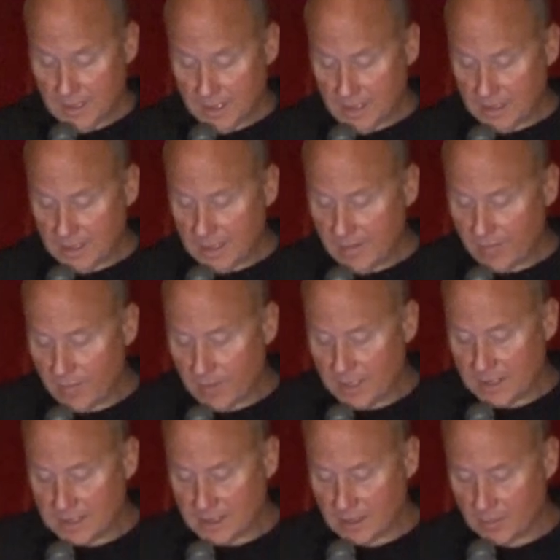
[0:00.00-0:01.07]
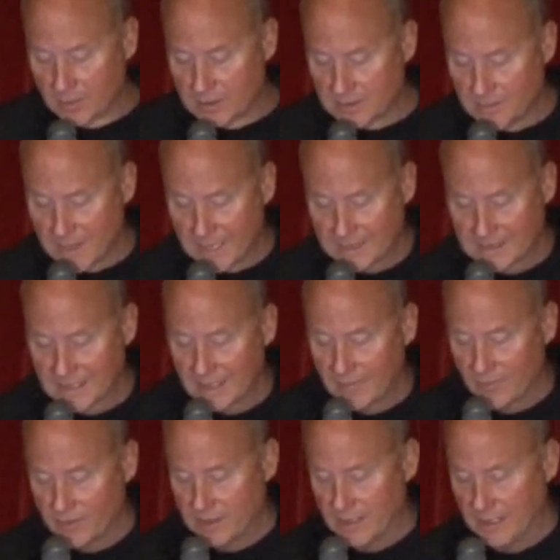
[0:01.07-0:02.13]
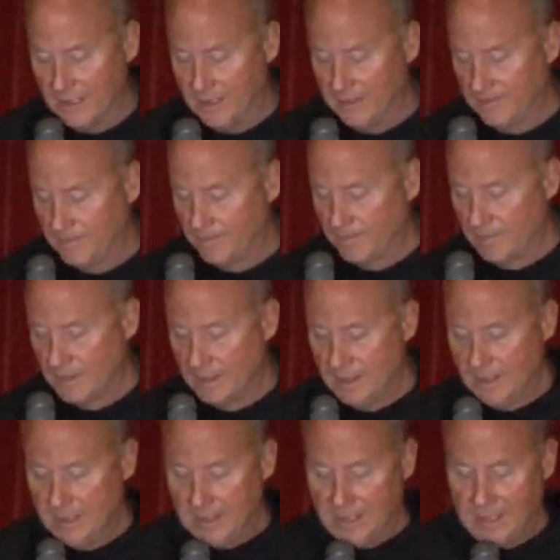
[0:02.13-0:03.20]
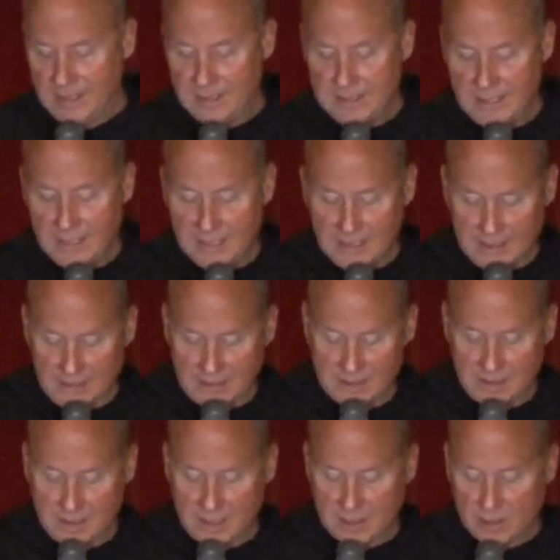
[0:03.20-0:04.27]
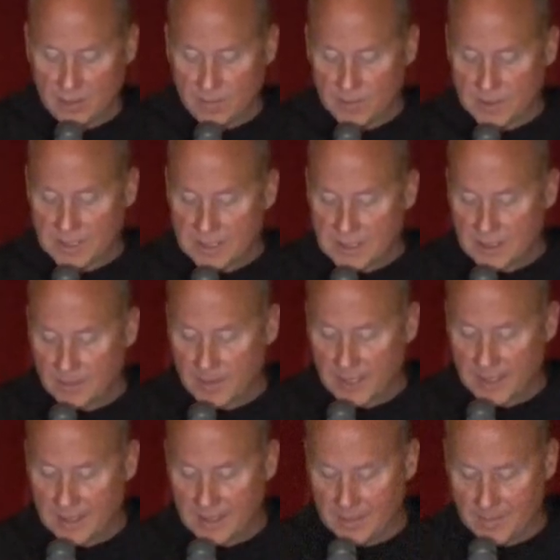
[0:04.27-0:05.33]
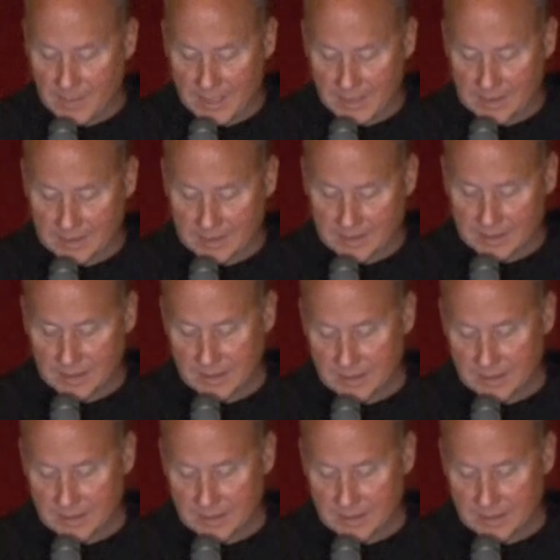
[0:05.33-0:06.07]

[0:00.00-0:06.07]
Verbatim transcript: uh, that everybody celebrates Mass every day. And the deacons, that you participate in Mass.